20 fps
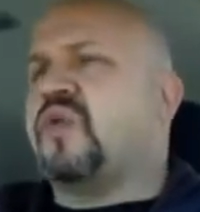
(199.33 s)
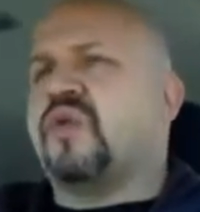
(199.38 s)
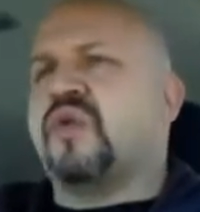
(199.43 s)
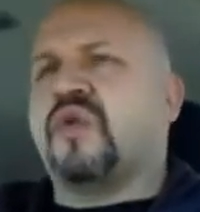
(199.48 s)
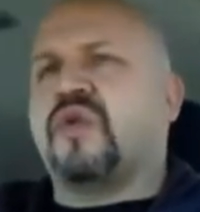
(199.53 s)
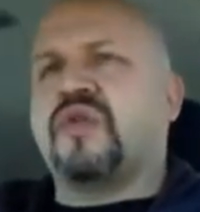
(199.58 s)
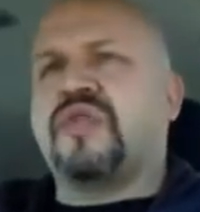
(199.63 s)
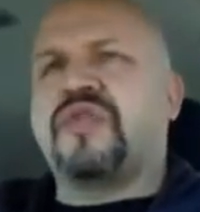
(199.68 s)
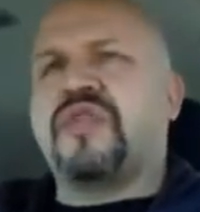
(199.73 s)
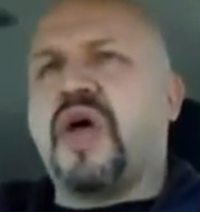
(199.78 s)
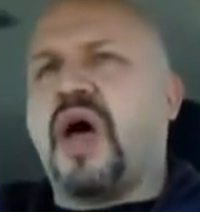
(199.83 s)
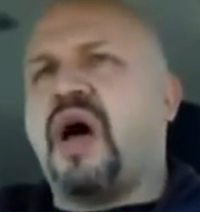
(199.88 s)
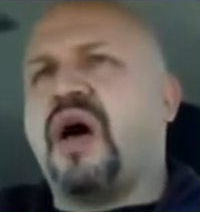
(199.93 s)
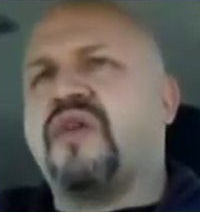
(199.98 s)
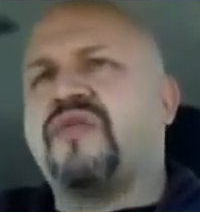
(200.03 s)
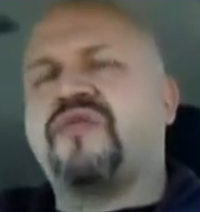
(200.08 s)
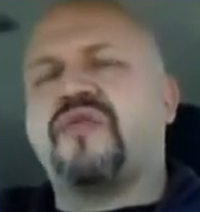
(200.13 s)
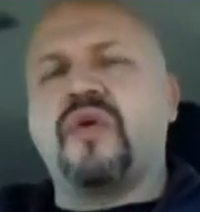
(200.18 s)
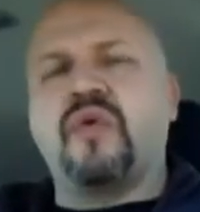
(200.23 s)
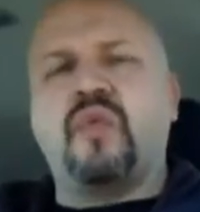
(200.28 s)
or
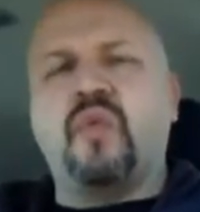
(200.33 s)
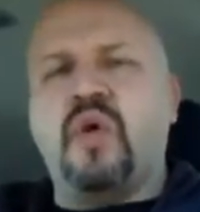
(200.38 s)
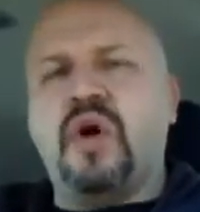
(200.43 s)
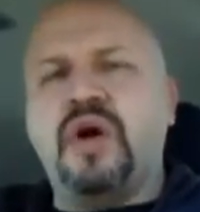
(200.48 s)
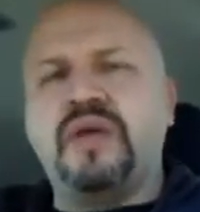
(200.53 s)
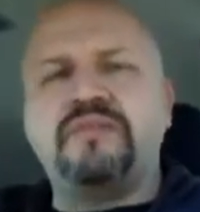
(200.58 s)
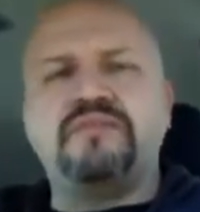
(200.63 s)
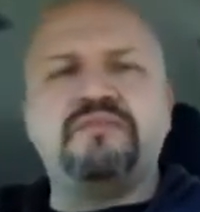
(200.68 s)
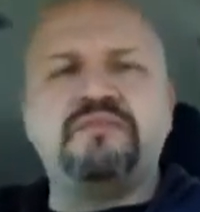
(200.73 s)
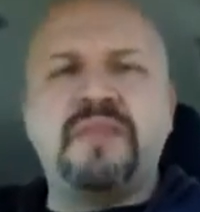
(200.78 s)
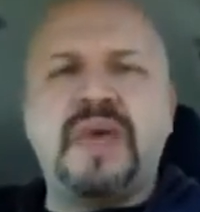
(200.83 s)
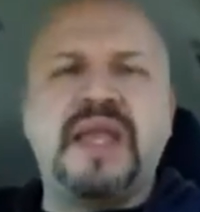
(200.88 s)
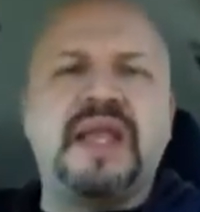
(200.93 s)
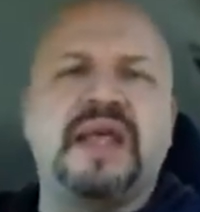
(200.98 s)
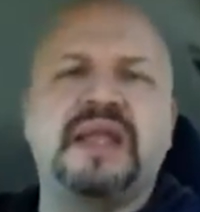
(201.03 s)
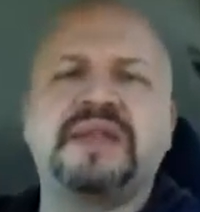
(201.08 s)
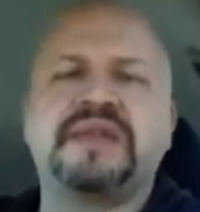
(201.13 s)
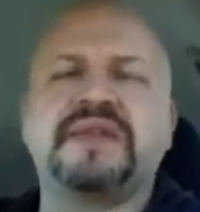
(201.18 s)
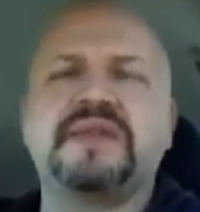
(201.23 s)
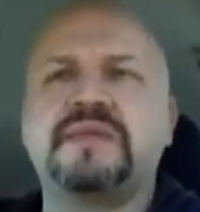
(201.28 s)
thought for 1
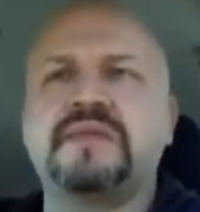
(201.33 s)
minute